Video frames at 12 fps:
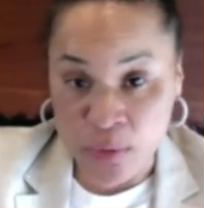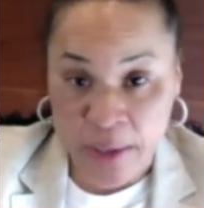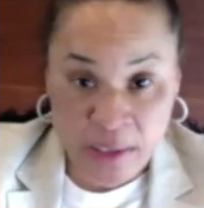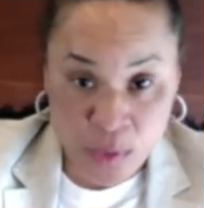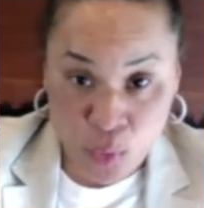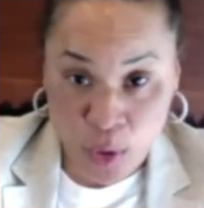
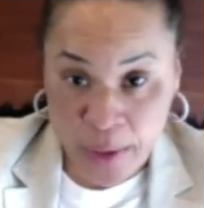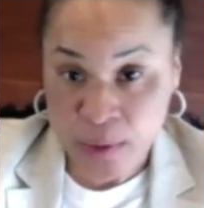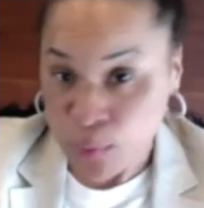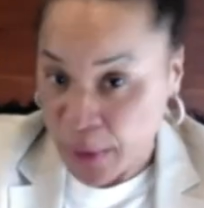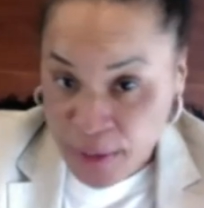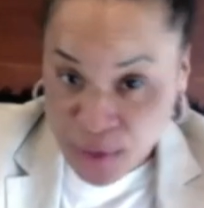That's one.
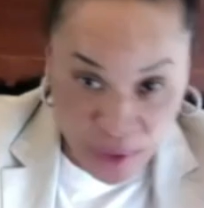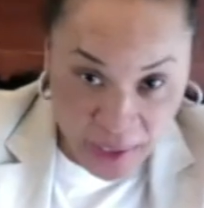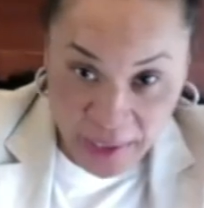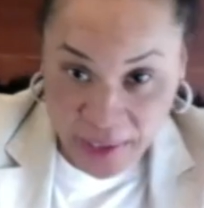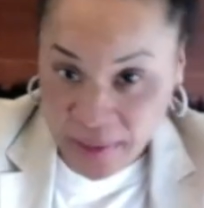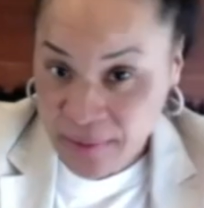Raise your
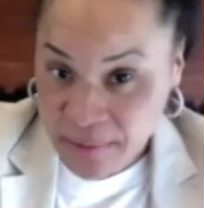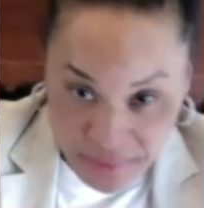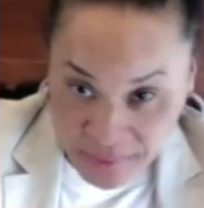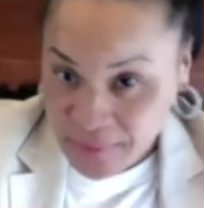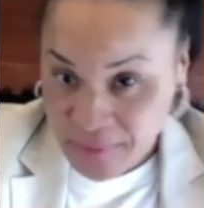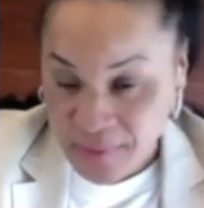hand.
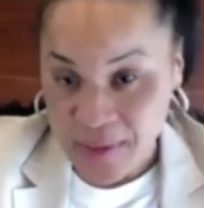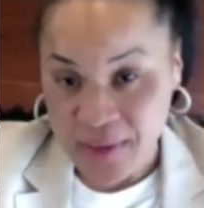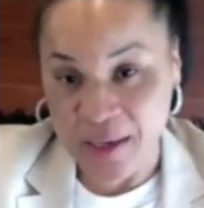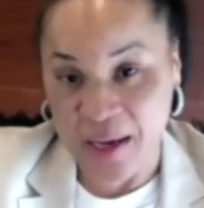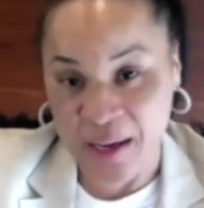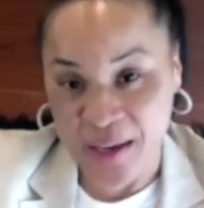
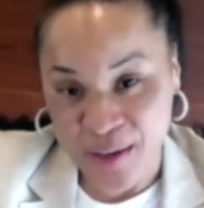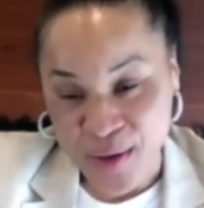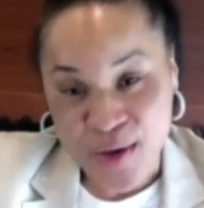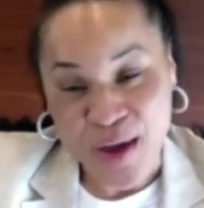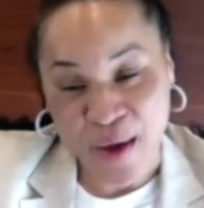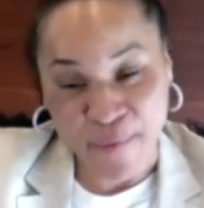Okay.
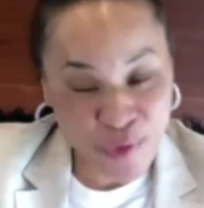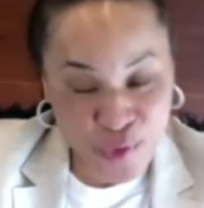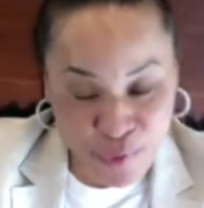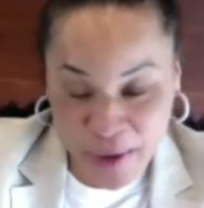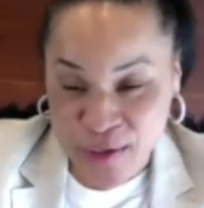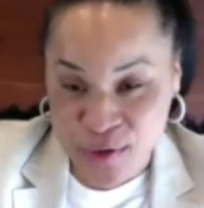After you
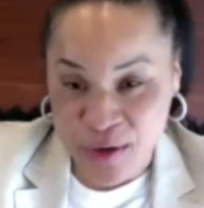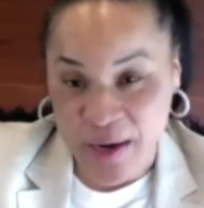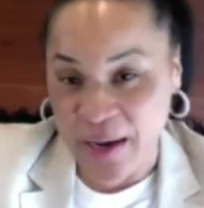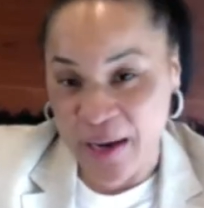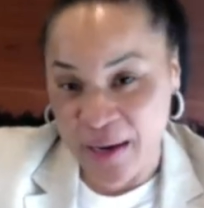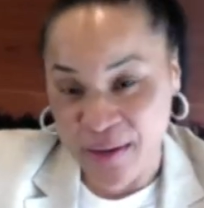raise your
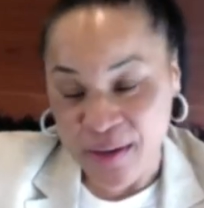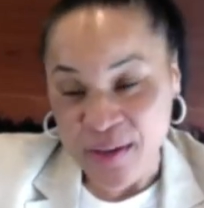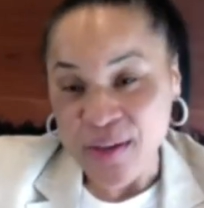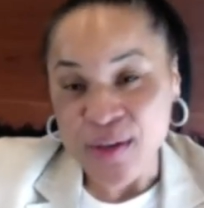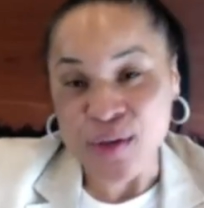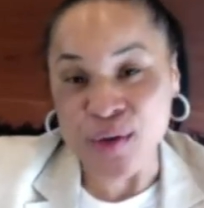hand,
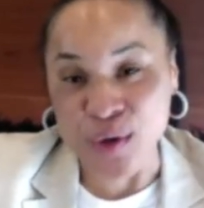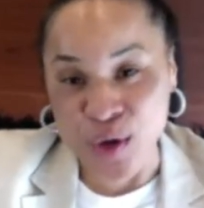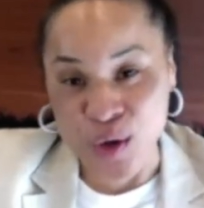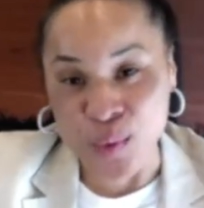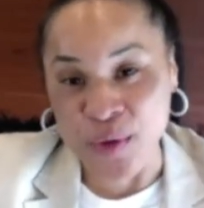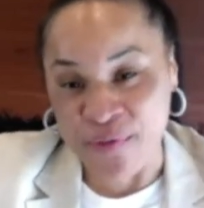you
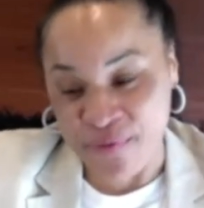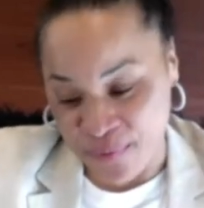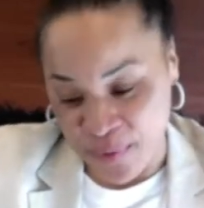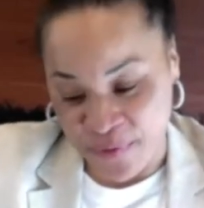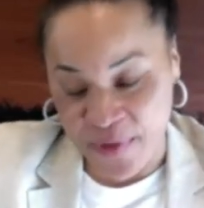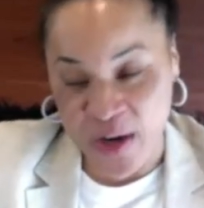know we,
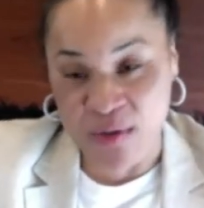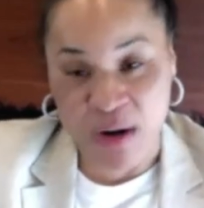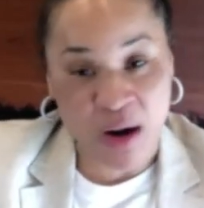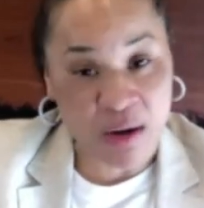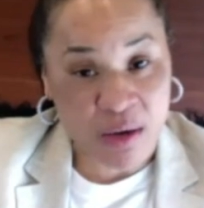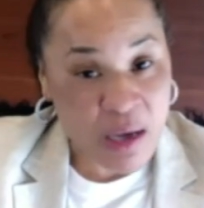we figure
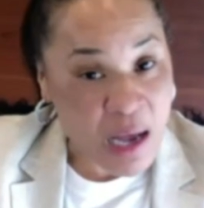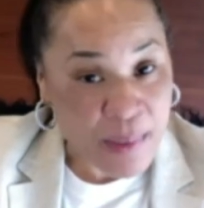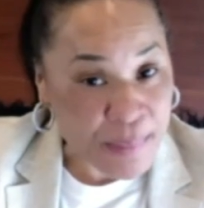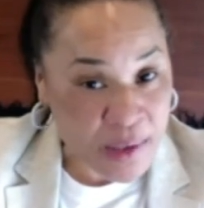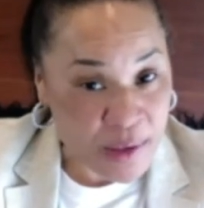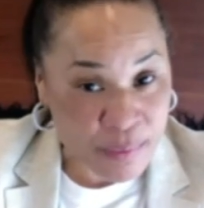out how
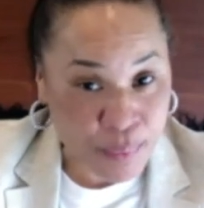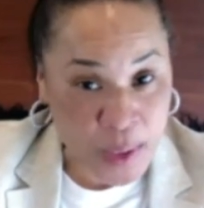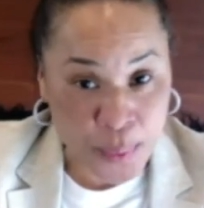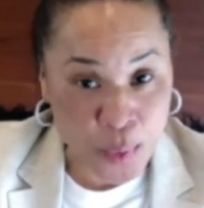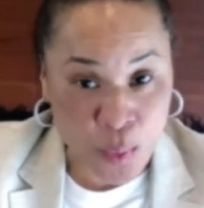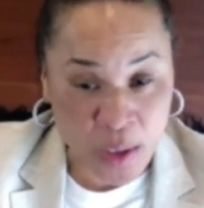many
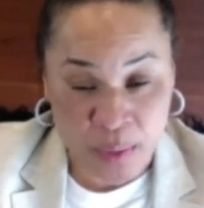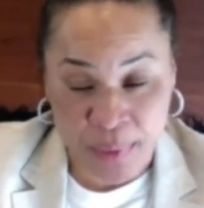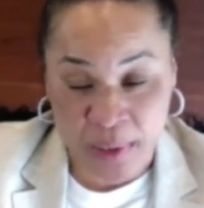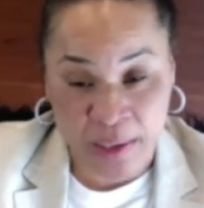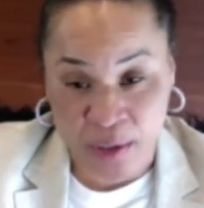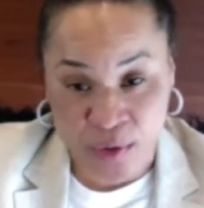people want to
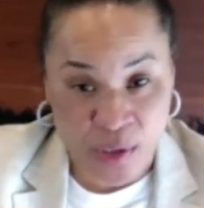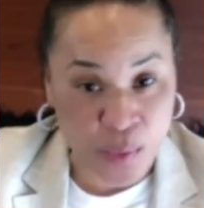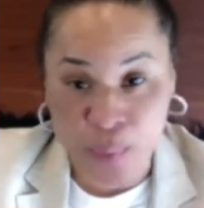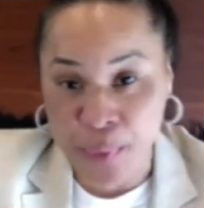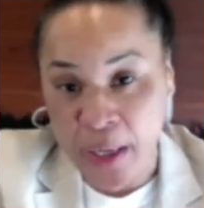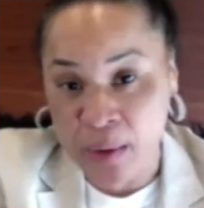be leaders, and
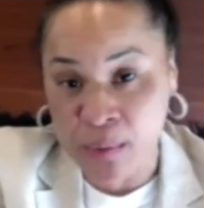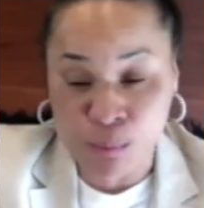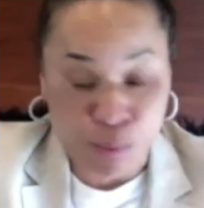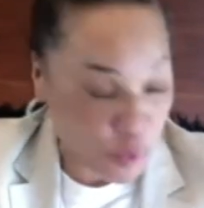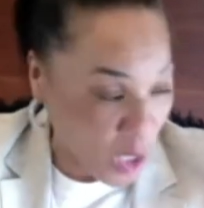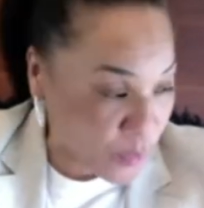we bring them
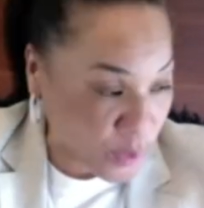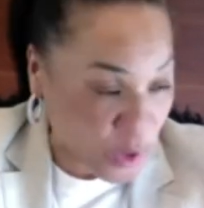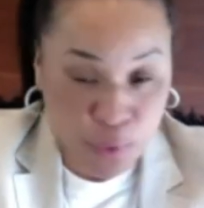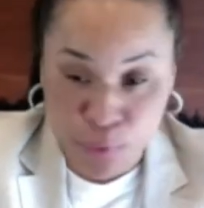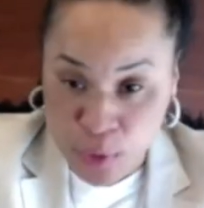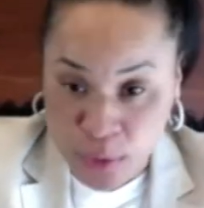up to
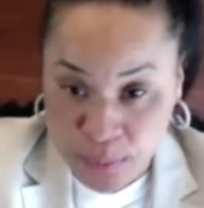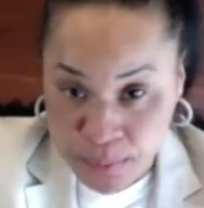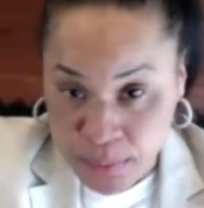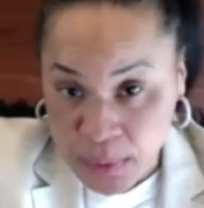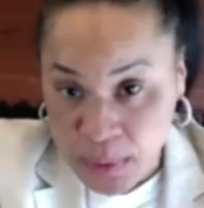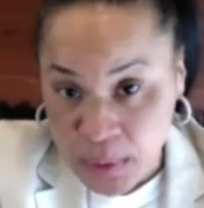the room,
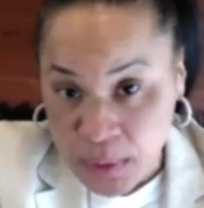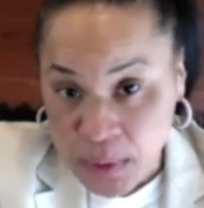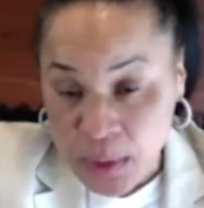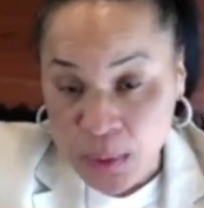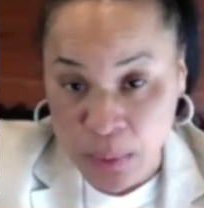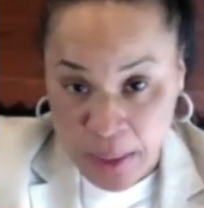
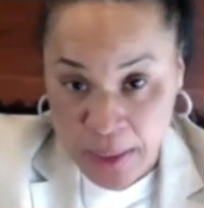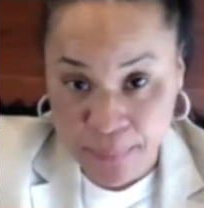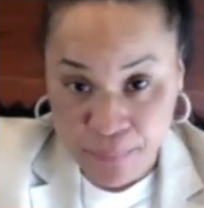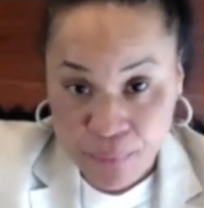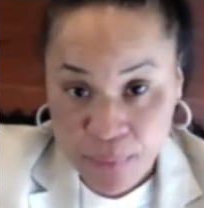right?